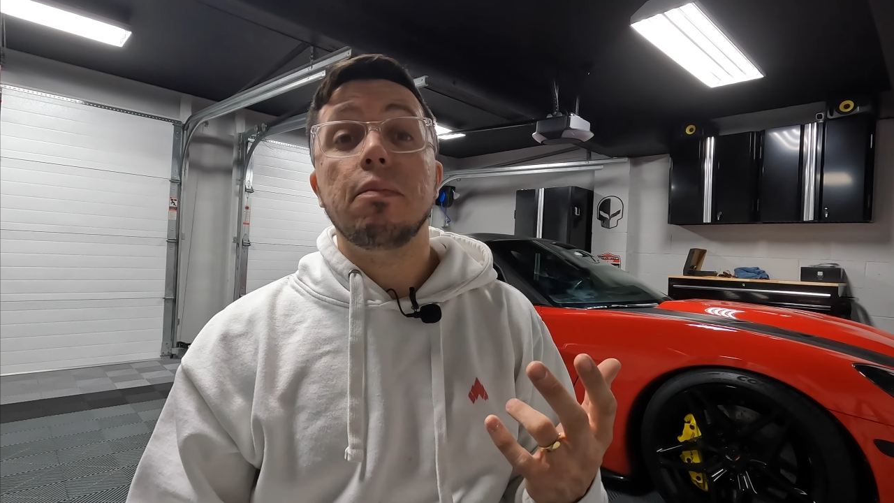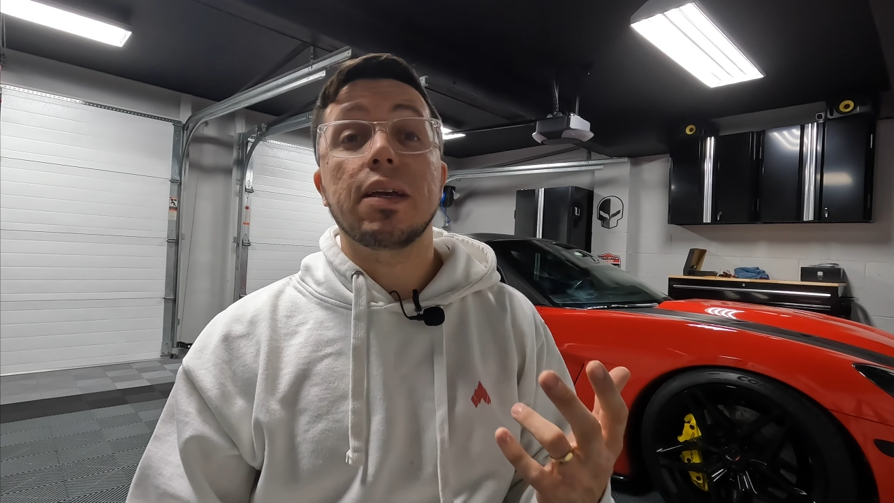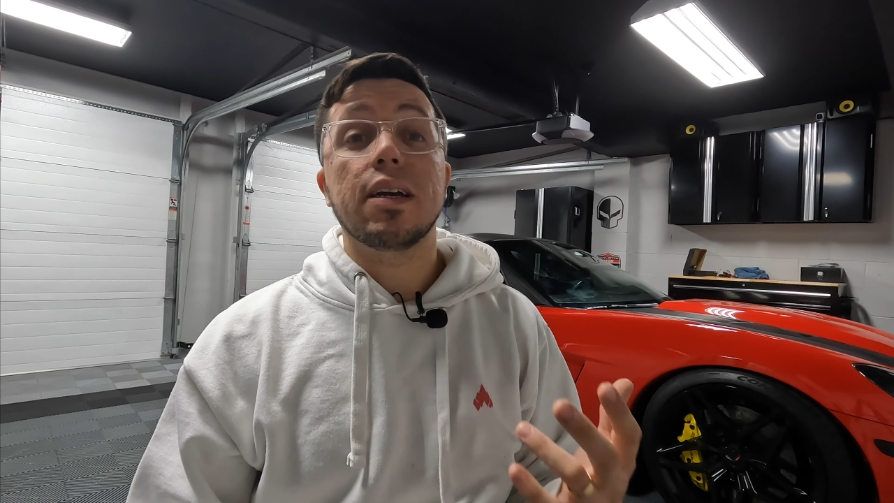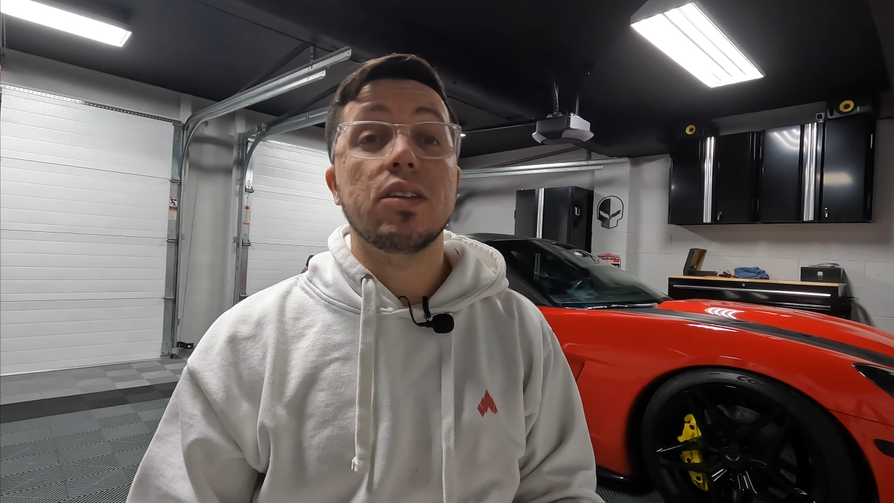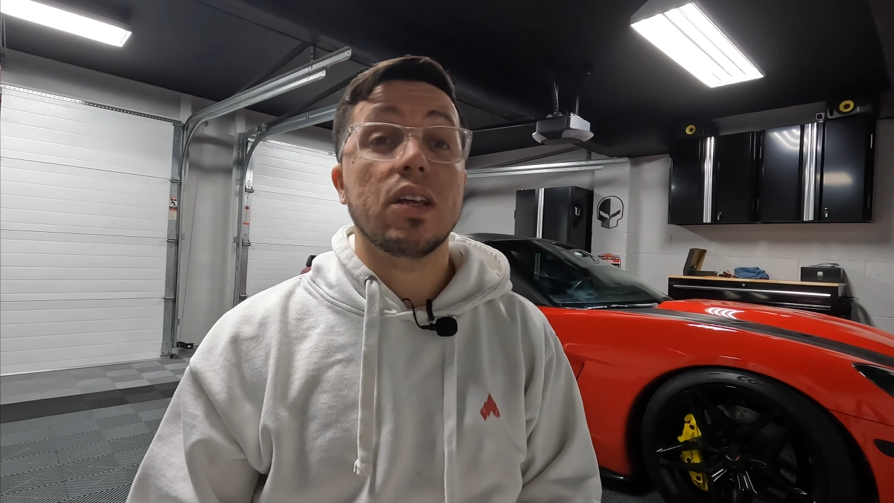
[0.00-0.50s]

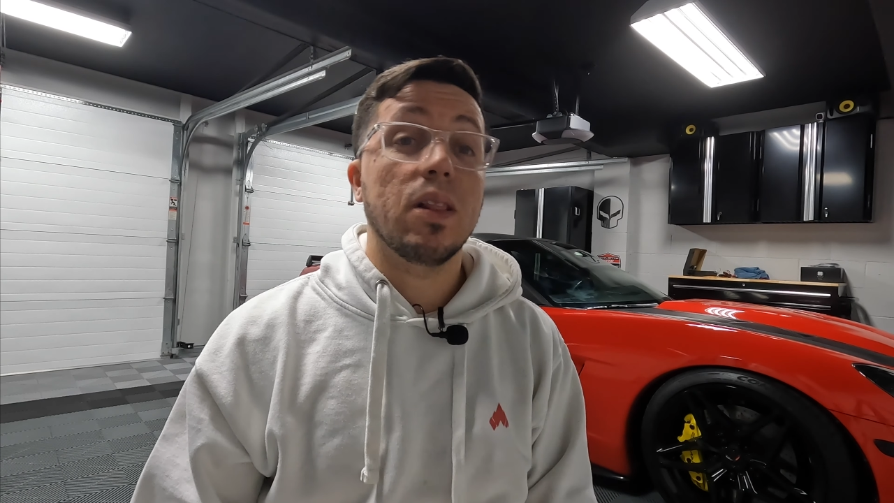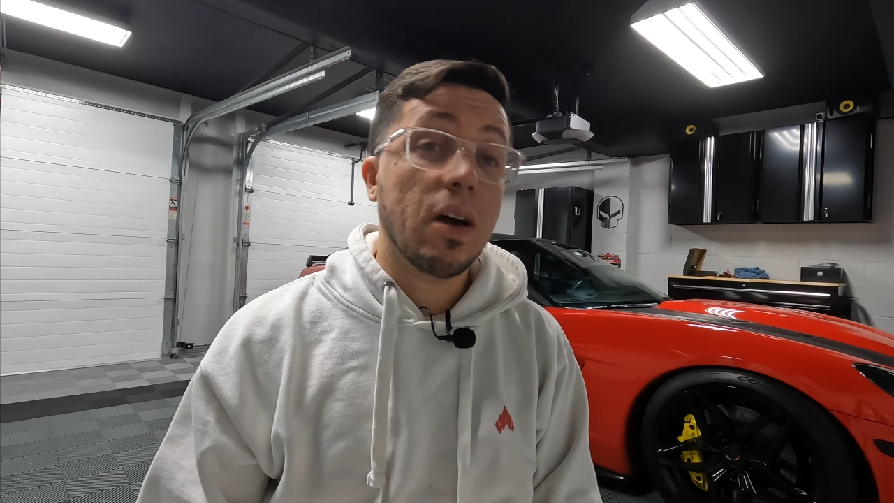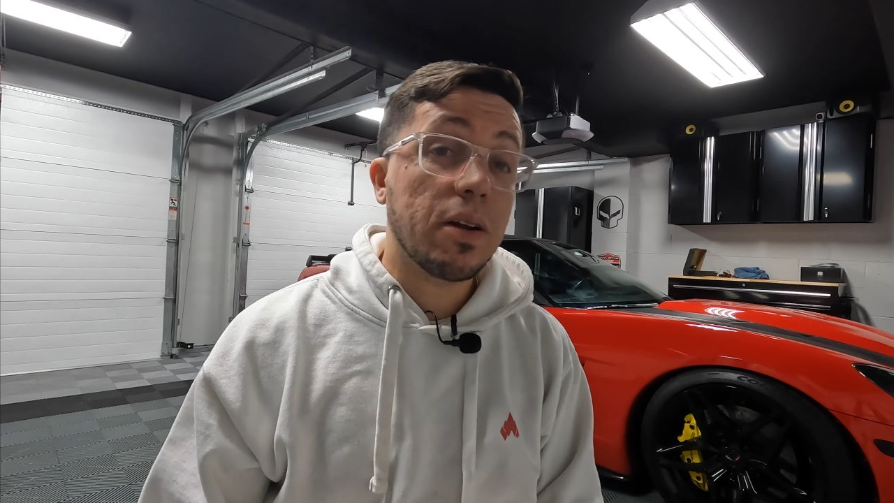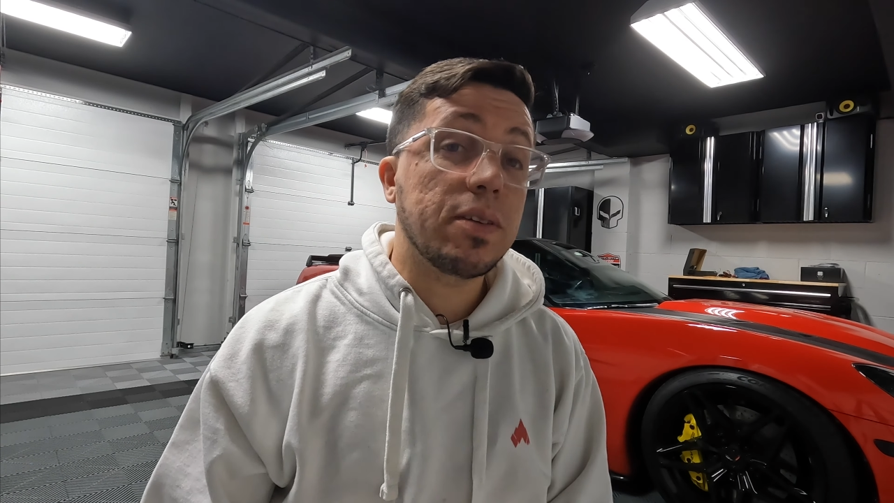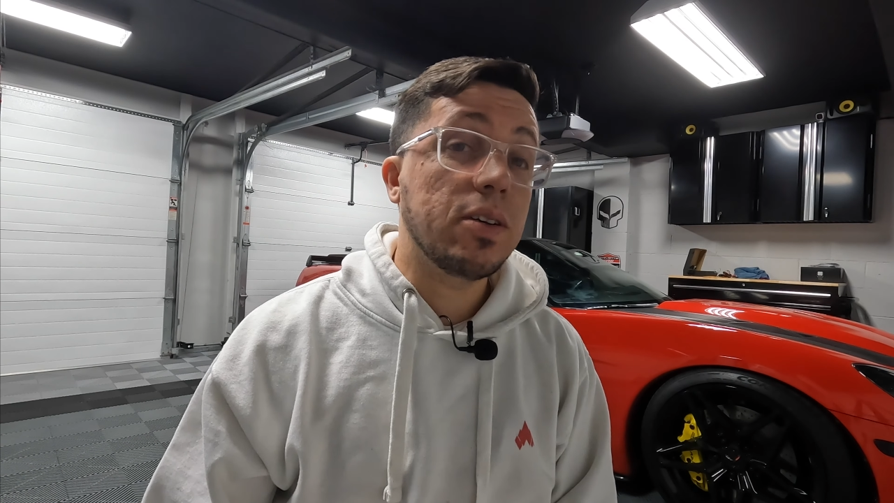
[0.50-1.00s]
because a
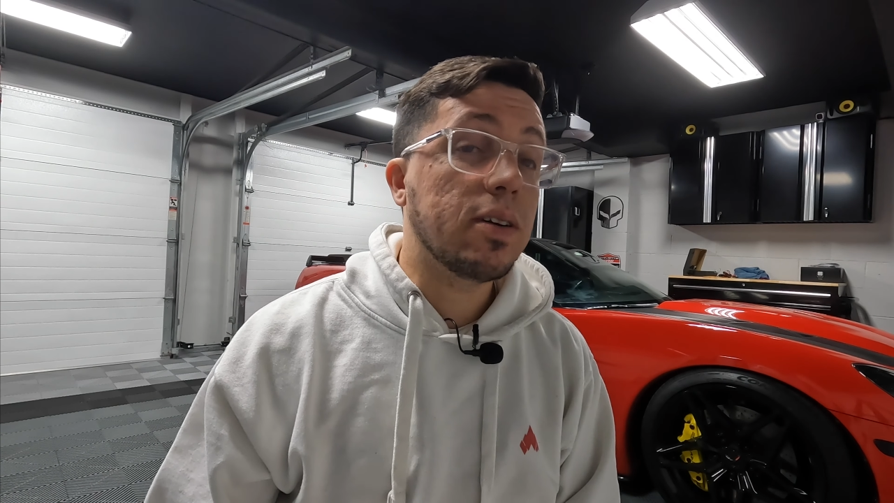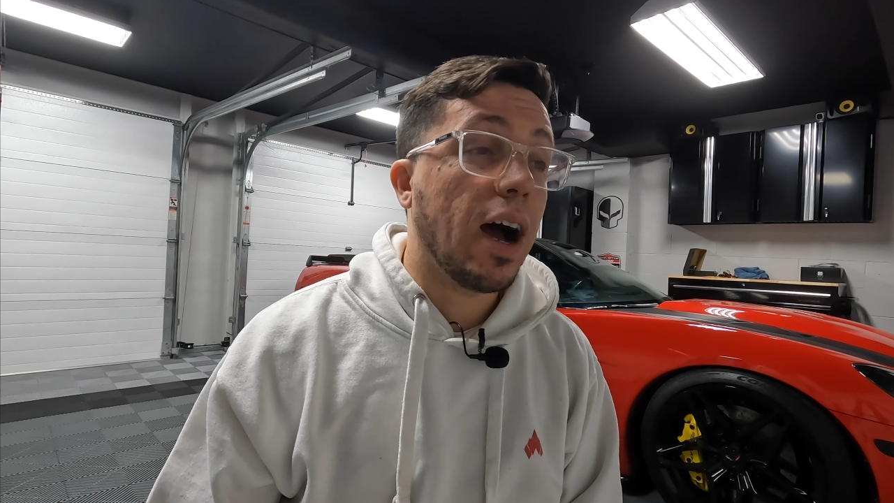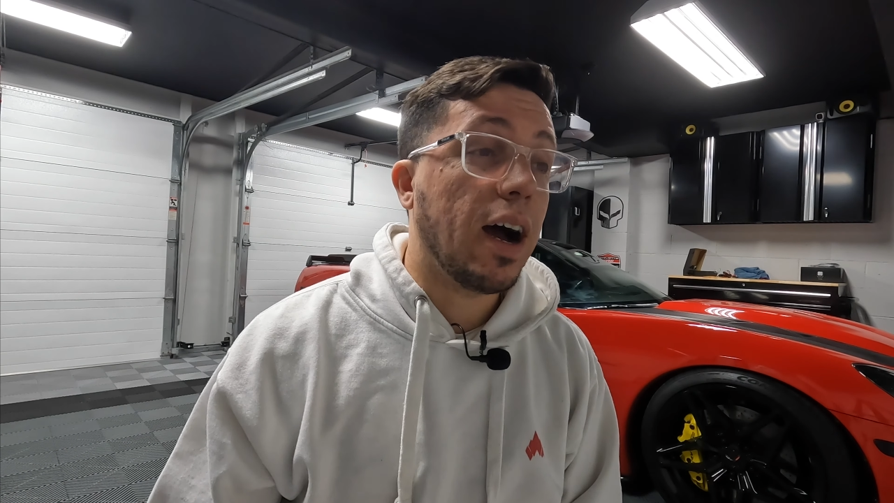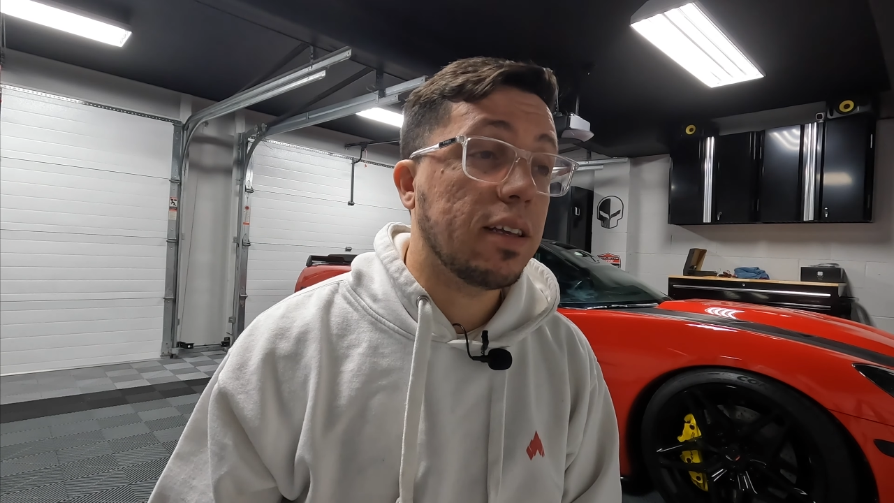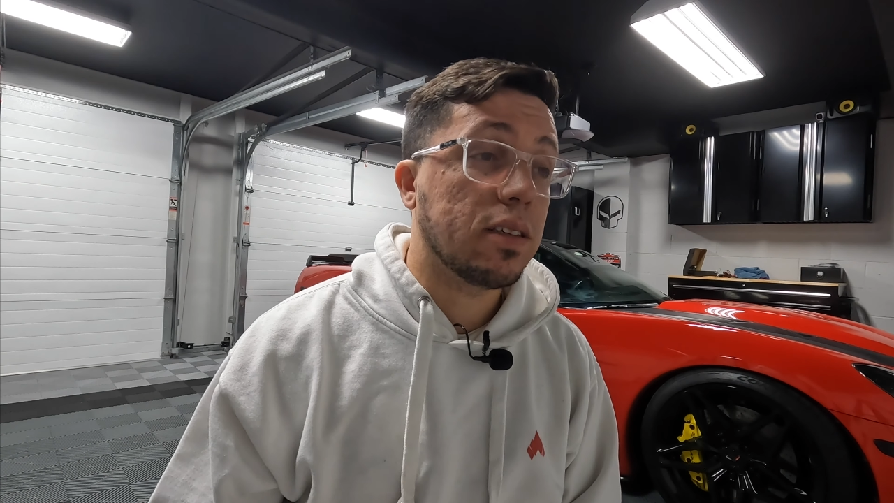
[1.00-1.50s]
lot of you
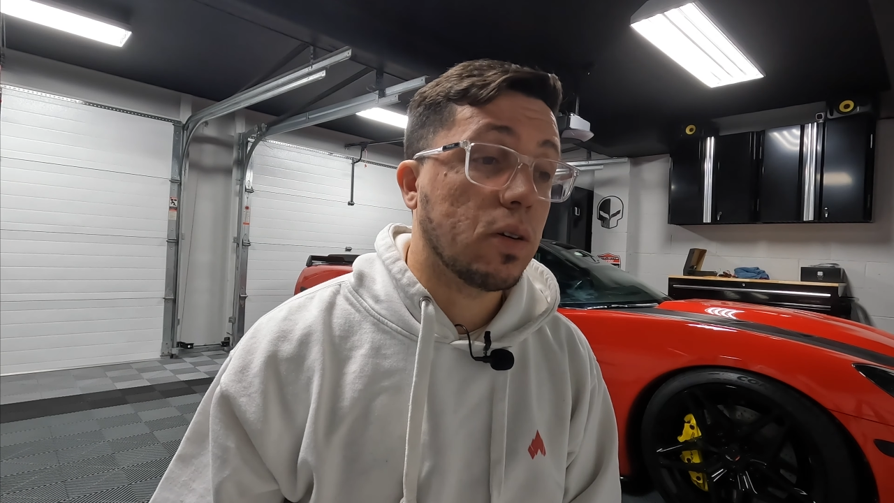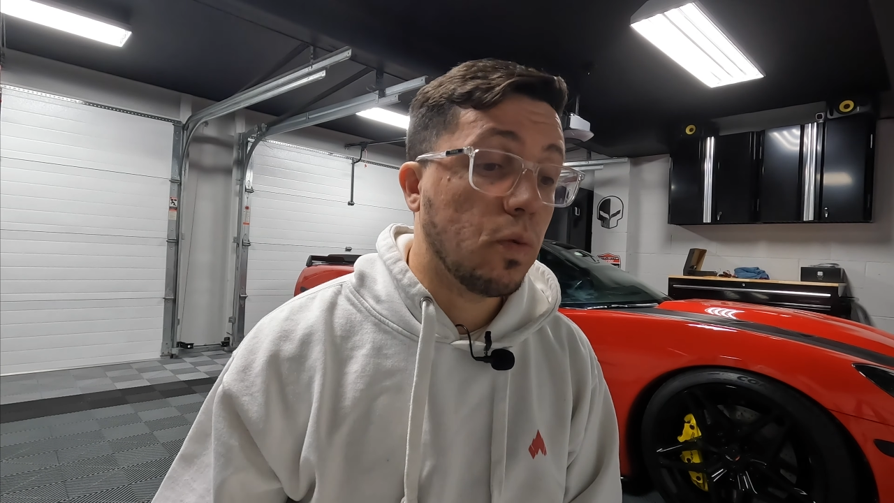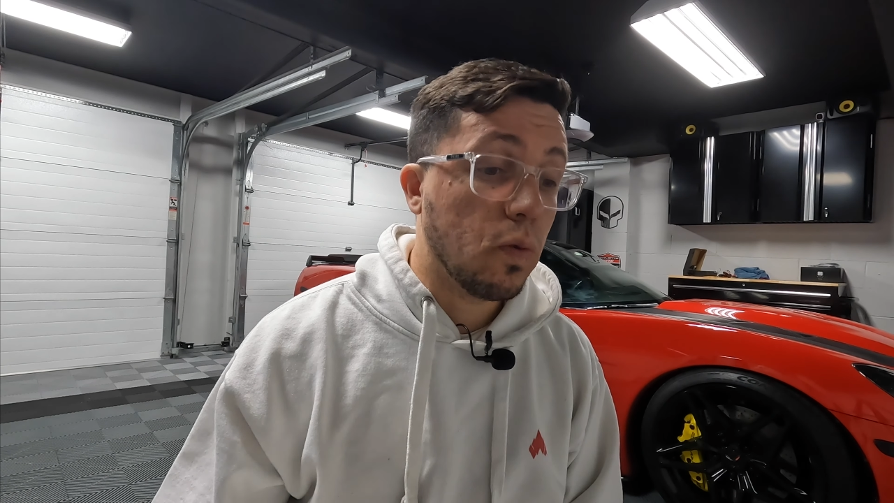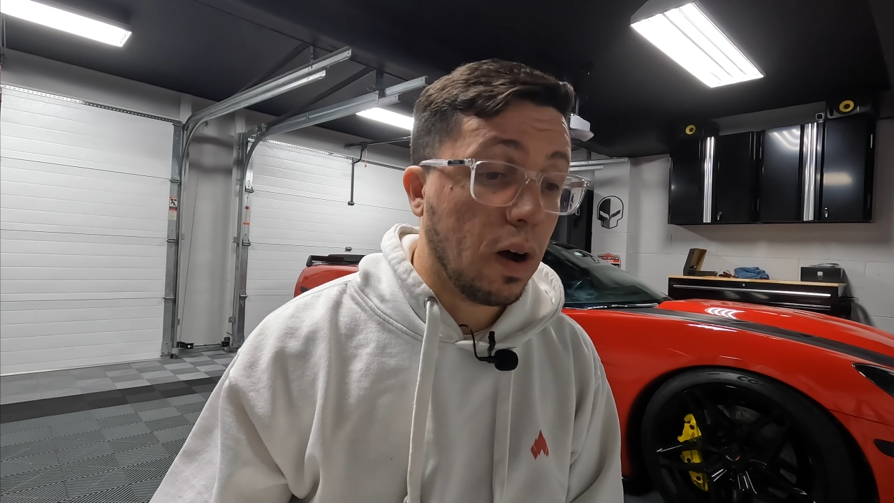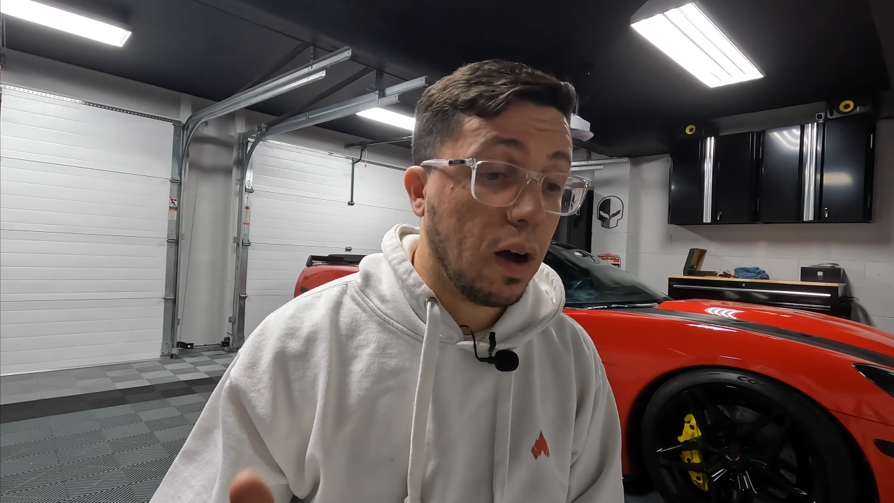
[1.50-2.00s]
guys are